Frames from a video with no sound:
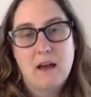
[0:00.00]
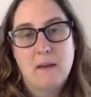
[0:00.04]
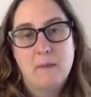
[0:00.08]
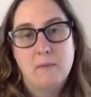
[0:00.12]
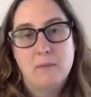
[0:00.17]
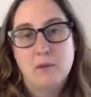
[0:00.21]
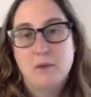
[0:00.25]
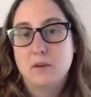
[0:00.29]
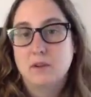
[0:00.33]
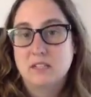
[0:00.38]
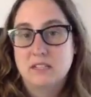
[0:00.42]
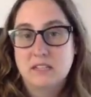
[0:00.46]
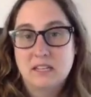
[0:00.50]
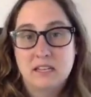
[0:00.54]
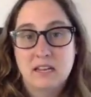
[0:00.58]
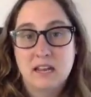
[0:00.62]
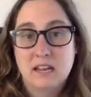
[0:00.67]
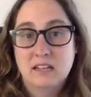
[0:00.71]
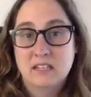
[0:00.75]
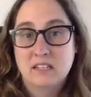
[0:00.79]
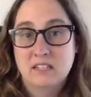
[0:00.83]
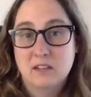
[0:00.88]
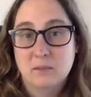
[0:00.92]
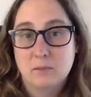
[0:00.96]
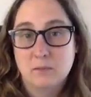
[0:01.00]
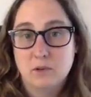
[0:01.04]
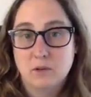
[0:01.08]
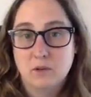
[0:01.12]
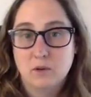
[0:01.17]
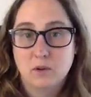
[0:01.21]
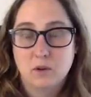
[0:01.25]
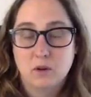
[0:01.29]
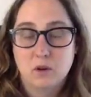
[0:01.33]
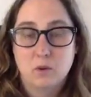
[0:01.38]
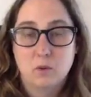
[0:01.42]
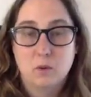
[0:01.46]
You could sit next to them and
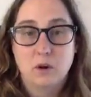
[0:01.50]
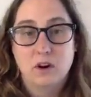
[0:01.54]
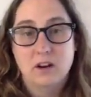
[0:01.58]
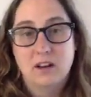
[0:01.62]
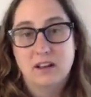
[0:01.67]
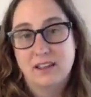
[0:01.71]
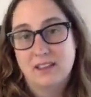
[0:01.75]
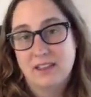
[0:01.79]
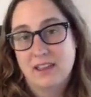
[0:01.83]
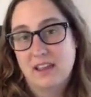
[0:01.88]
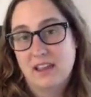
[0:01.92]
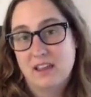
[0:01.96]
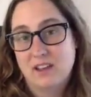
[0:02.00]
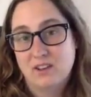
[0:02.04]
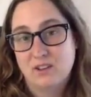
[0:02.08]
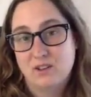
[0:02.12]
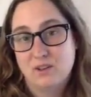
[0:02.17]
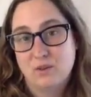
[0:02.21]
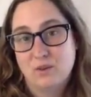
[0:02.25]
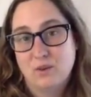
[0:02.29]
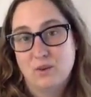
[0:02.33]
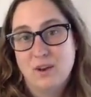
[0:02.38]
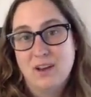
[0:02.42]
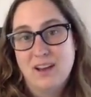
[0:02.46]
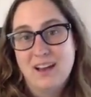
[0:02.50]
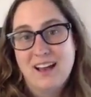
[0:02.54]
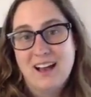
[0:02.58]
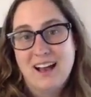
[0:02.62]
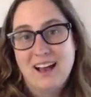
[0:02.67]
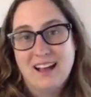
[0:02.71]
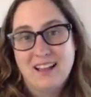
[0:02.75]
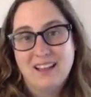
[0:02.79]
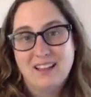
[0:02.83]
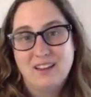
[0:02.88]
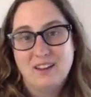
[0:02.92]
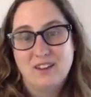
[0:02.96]
do a little work, and they could do
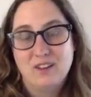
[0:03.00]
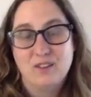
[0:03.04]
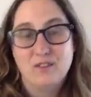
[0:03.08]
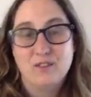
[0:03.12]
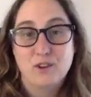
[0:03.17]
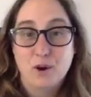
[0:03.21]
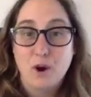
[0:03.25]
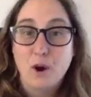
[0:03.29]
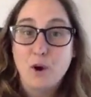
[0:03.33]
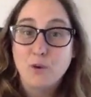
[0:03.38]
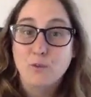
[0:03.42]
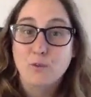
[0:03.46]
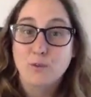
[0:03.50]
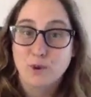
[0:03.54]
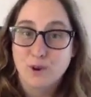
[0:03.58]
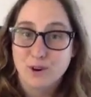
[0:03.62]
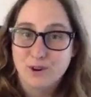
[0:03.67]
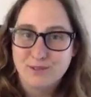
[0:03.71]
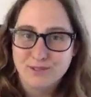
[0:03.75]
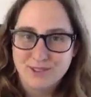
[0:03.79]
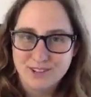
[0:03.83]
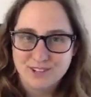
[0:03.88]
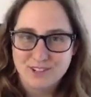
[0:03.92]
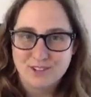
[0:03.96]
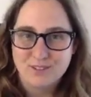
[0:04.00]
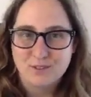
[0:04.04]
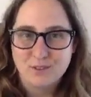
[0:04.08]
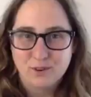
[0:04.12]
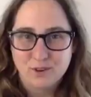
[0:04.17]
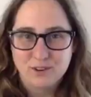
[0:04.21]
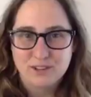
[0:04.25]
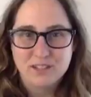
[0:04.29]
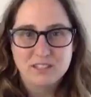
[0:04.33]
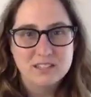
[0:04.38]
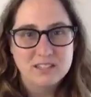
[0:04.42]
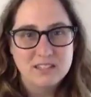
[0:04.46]
a little of their own work, which of
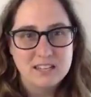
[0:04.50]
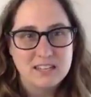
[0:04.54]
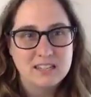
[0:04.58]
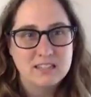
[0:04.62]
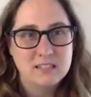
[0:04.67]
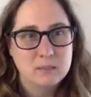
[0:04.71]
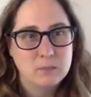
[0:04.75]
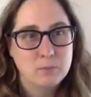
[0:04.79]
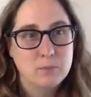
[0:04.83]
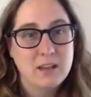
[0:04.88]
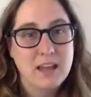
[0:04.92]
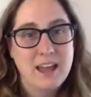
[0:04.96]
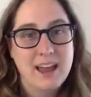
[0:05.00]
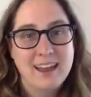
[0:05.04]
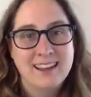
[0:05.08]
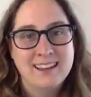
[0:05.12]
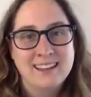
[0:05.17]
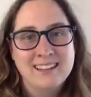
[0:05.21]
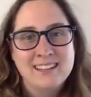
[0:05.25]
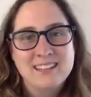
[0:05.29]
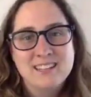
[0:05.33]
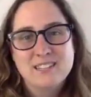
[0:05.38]
course is play.